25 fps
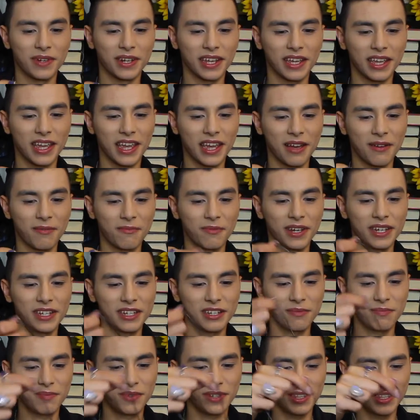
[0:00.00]
but I can't
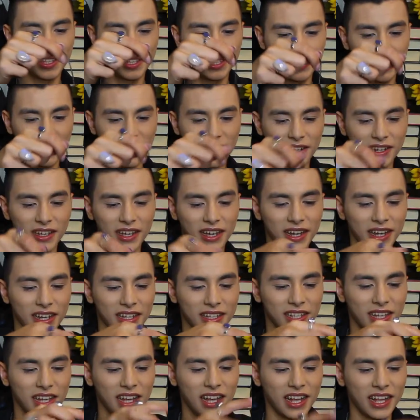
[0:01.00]
wait to put this on,
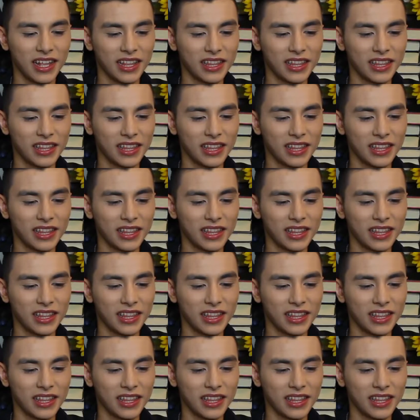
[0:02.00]
guys.